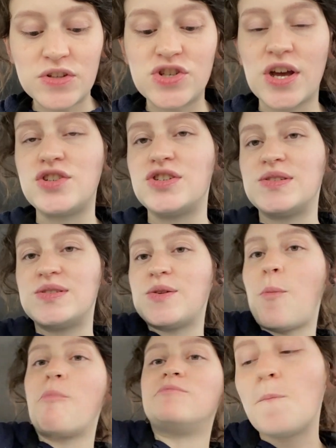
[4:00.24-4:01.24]
judges.
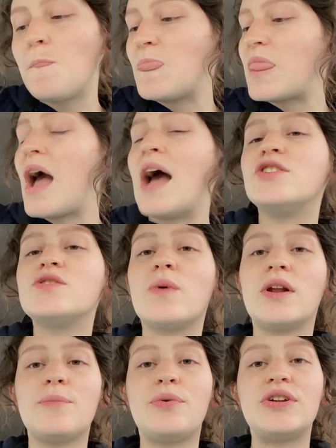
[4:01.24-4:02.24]
I just
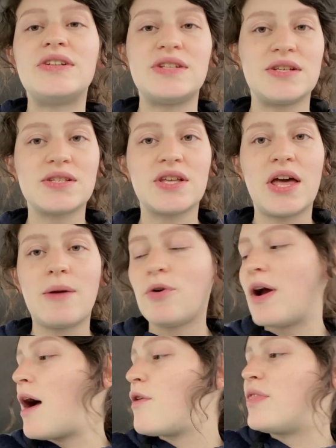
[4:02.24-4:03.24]
want to put a disclaimer
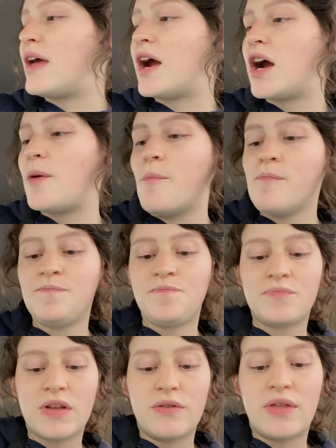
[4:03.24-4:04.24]
out there
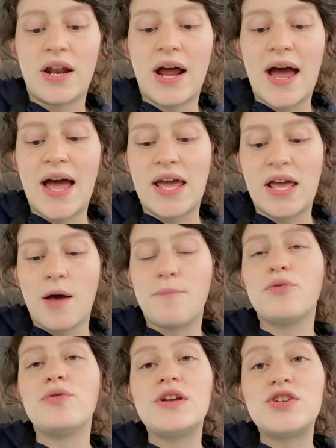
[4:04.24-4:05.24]
that I
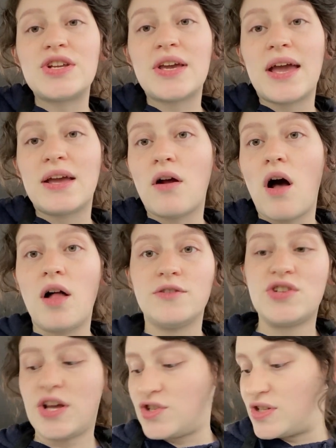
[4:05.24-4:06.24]
appreciate all
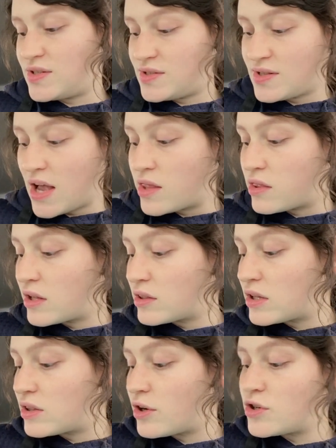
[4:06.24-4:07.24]
judges. I think
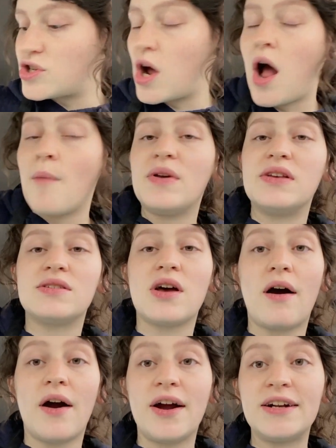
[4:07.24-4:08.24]
that their job is
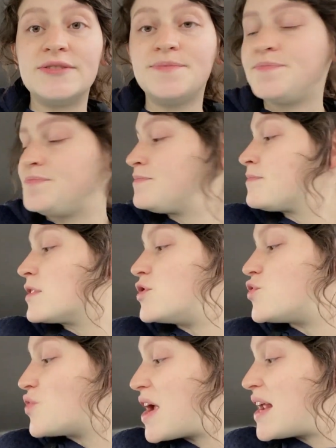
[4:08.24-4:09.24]
hard,
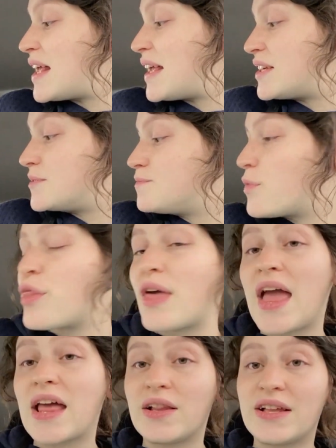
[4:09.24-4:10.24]
draining,
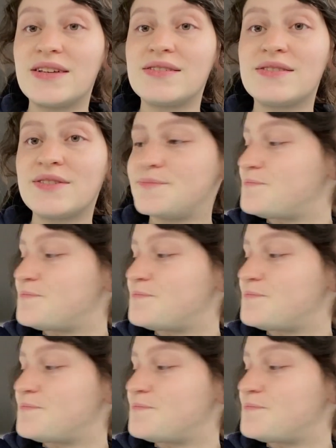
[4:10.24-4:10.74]
thankless,